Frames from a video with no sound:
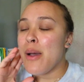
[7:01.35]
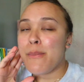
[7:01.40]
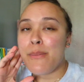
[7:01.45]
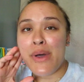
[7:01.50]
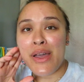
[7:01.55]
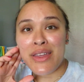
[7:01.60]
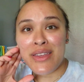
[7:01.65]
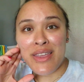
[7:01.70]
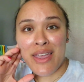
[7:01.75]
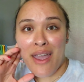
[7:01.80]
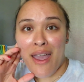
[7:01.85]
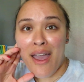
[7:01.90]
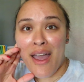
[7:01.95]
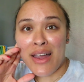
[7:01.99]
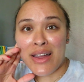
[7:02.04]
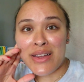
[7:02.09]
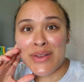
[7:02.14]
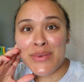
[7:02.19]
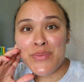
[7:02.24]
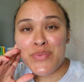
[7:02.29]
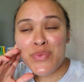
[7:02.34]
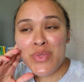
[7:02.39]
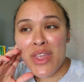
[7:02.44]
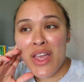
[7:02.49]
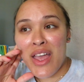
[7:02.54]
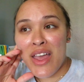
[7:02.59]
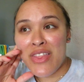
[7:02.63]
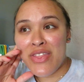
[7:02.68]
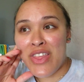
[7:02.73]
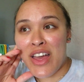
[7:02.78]
But yeah,
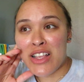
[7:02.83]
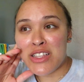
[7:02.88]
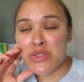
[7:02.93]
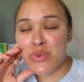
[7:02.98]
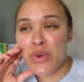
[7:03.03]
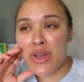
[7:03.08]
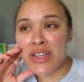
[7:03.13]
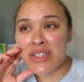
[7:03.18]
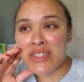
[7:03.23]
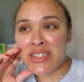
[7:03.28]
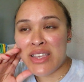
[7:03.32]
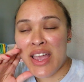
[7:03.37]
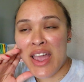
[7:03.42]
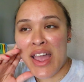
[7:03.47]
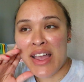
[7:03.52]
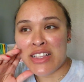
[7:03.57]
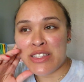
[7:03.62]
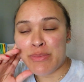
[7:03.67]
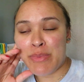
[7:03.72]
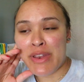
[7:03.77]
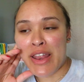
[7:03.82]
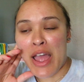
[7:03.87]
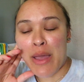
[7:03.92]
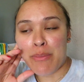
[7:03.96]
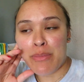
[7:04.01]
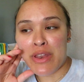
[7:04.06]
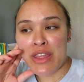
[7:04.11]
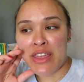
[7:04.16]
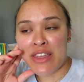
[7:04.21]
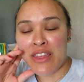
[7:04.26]
that's what has been
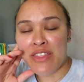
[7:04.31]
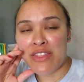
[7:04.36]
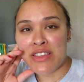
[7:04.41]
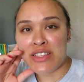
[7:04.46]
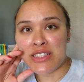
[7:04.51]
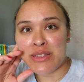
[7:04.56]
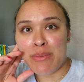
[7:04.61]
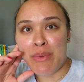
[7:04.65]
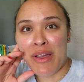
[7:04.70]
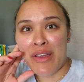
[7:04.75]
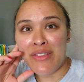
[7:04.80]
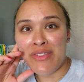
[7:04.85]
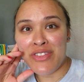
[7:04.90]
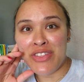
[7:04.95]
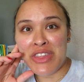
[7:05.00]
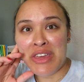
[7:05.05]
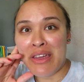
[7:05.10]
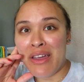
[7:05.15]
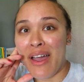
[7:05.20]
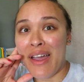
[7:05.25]
happening this month.